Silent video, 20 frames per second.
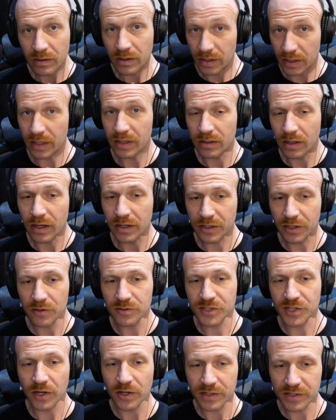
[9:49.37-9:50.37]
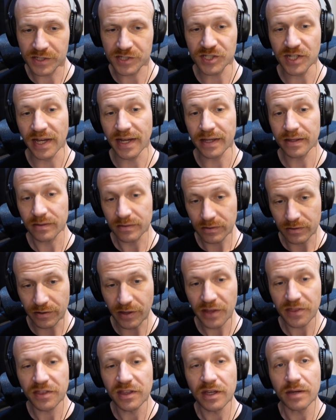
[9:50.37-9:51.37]
Elon goes on to say,
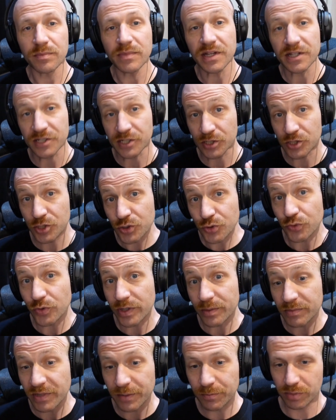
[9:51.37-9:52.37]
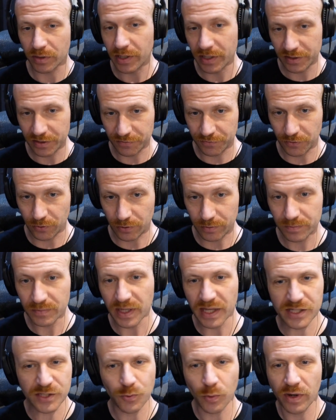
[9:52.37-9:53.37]
lithium is extremely plentiful.
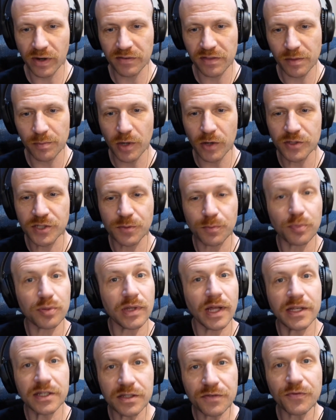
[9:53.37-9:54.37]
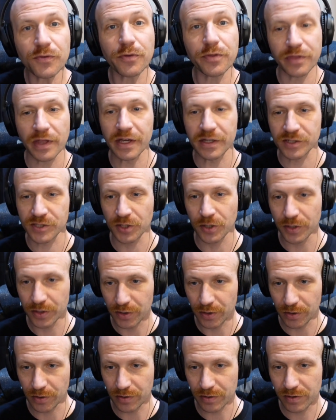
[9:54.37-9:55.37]
It's one of the most plentiful things on
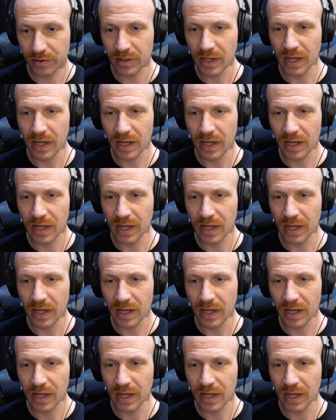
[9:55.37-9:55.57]
Earth.